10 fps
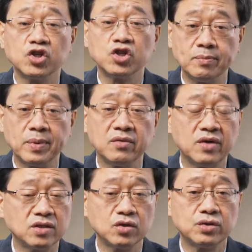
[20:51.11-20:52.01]
Shipping
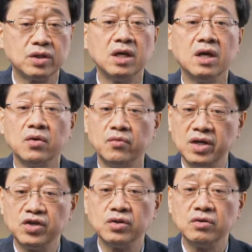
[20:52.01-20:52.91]
Registry
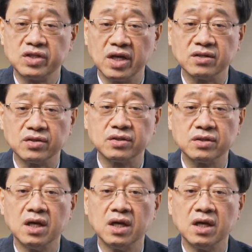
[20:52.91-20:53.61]
regional desks